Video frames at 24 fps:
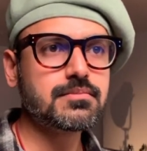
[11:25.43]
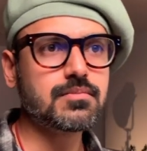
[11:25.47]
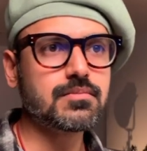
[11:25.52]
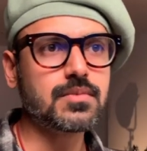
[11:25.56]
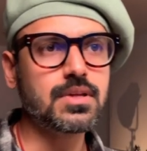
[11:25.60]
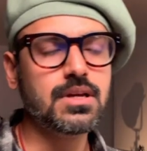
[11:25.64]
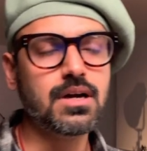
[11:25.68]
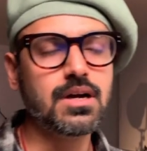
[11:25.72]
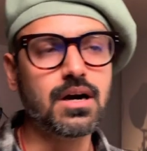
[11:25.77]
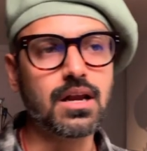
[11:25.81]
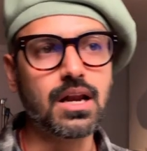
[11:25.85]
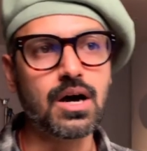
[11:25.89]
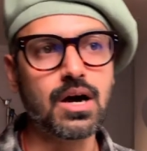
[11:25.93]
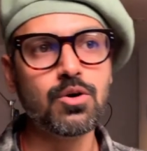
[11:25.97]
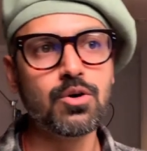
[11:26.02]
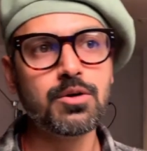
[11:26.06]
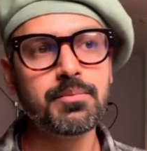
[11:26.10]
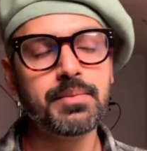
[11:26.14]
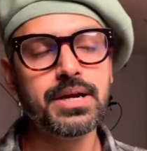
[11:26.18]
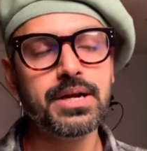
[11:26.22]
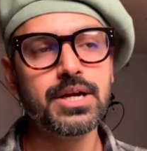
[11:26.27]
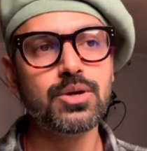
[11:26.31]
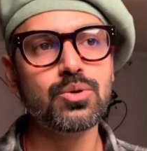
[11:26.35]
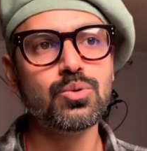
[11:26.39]
allowed
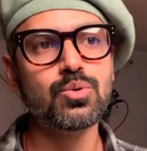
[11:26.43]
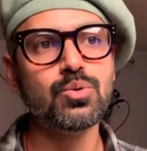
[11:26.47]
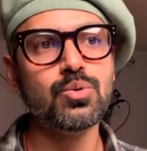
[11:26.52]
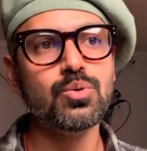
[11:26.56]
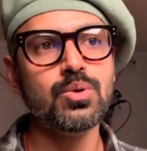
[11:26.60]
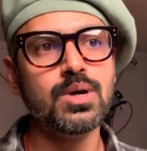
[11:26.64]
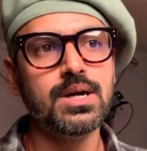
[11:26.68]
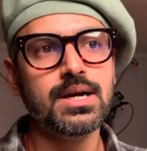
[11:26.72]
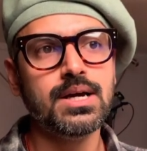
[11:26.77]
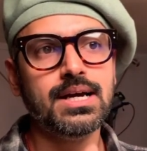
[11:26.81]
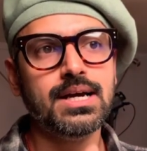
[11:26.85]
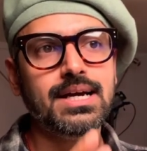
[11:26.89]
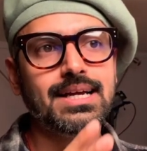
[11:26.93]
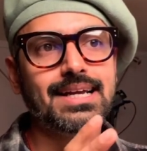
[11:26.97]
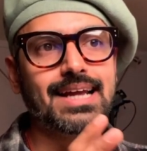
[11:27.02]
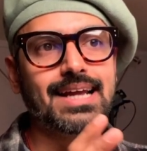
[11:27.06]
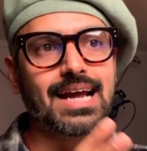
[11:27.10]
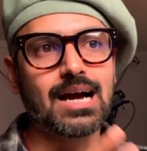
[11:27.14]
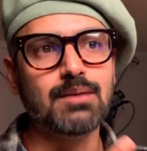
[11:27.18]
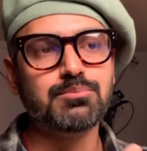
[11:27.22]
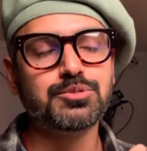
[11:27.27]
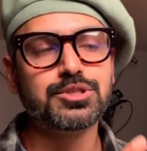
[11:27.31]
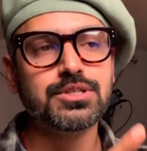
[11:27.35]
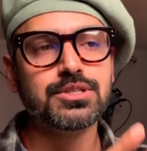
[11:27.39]
me to
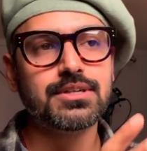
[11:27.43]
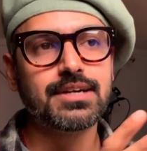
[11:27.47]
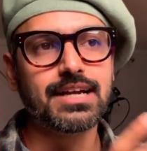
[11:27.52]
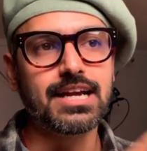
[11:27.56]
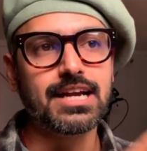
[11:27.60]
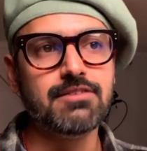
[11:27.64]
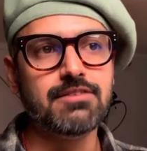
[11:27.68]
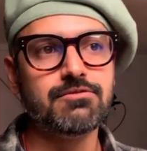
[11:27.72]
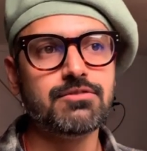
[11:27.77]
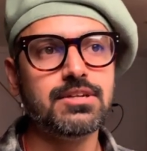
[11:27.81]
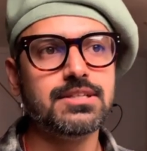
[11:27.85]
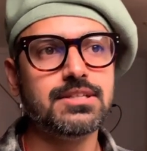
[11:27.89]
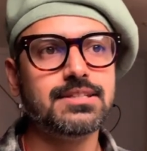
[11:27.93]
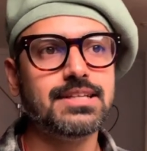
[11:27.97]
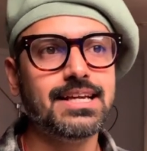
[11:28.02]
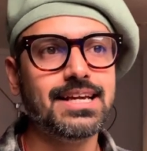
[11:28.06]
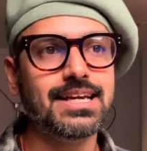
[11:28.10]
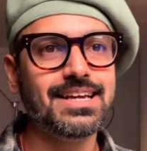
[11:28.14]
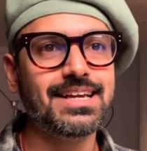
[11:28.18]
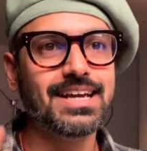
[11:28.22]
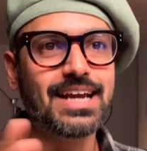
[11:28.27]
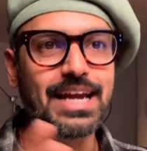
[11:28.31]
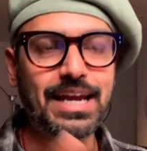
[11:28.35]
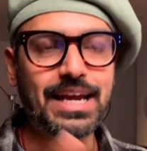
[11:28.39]
capture
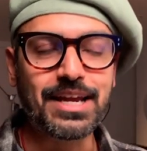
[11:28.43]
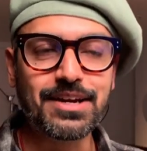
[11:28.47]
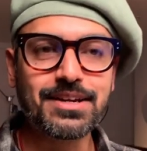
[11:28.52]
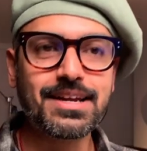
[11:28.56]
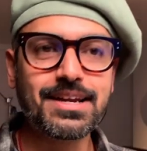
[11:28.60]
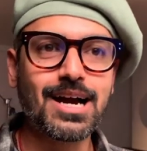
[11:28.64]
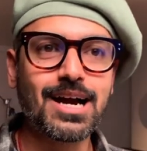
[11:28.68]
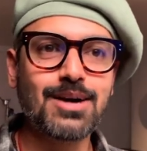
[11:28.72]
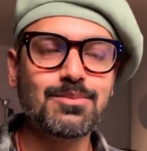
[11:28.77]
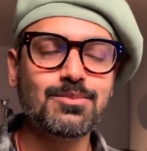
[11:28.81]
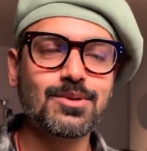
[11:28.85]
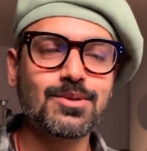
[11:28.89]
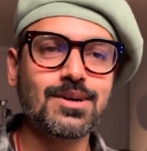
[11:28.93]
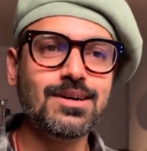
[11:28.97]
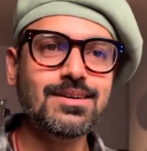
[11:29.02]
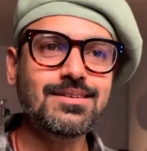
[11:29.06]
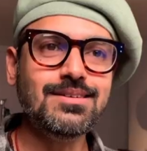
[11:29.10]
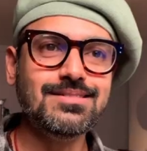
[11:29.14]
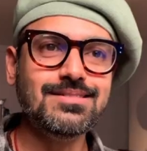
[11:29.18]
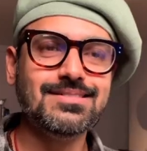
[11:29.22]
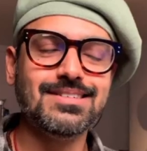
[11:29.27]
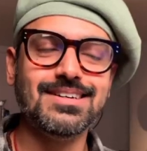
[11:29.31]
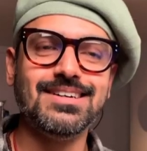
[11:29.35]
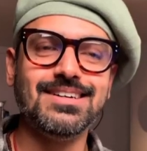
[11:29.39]
everything in camera,
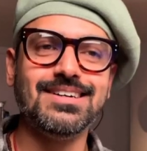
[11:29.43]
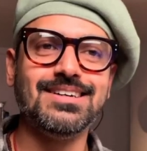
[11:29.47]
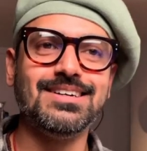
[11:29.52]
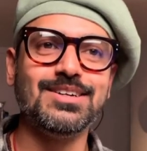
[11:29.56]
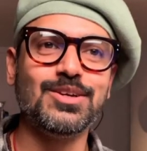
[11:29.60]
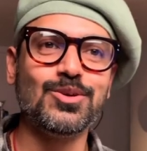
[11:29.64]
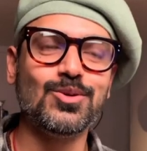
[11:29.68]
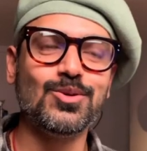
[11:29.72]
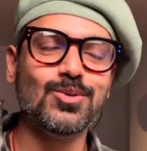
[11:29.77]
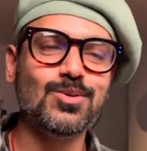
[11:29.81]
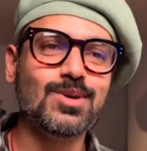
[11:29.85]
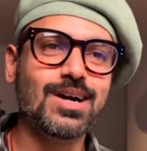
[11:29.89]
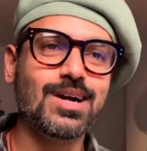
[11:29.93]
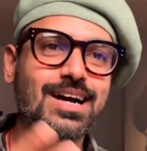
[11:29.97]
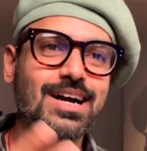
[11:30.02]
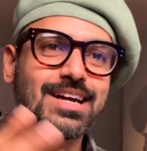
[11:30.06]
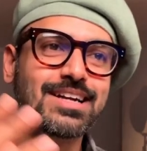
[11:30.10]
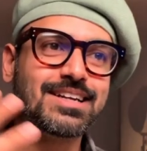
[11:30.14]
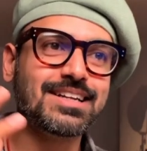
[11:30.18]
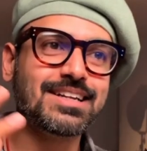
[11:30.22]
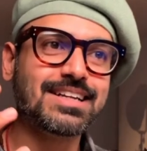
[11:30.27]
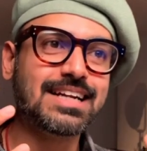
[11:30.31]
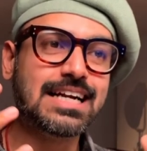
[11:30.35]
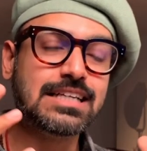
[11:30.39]

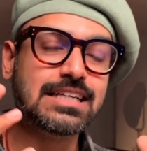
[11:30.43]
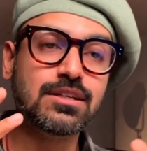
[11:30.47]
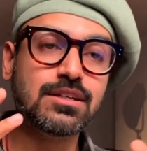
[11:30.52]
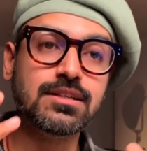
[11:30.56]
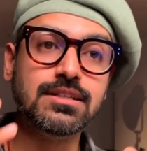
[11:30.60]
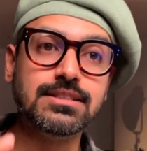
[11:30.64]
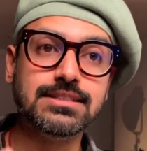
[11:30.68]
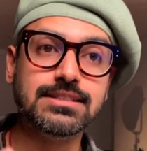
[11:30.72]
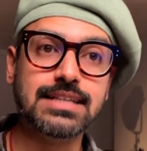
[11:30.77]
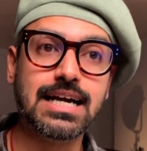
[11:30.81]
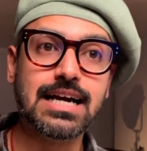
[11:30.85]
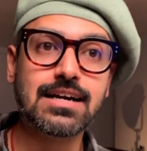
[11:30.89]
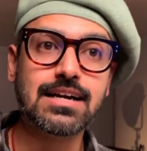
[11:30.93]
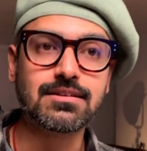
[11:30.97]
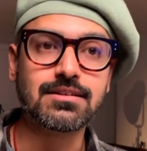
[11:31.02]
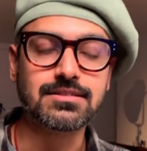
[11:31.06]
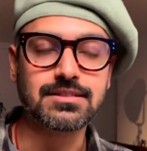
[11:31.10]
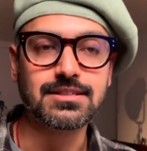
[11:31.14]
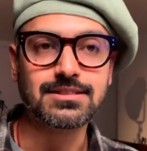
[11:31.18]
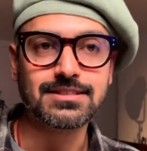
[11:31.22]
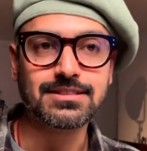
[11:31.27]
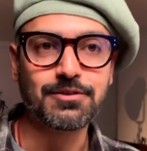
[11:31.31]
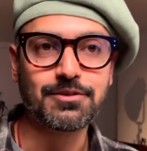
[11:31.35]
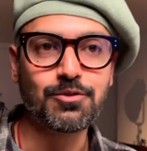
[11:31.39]
and get the desired
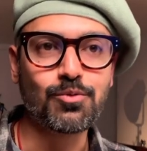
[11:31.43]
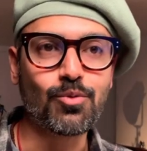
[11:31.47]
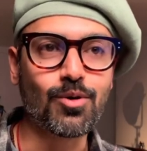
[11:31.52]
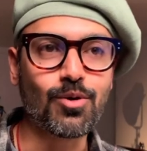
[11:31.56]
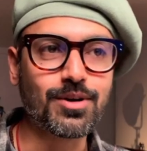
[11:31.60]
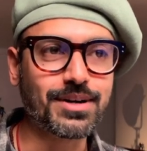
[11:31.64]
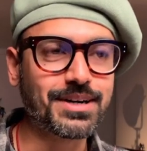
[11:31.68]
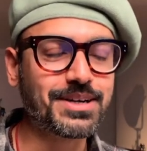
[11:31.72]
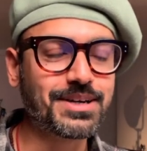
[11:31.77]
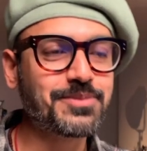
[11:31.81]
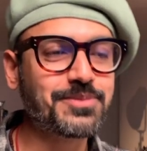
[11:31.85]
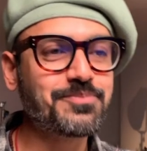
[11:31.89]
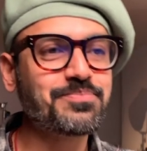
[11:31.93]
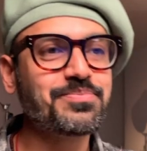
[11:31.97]
results that we wanted.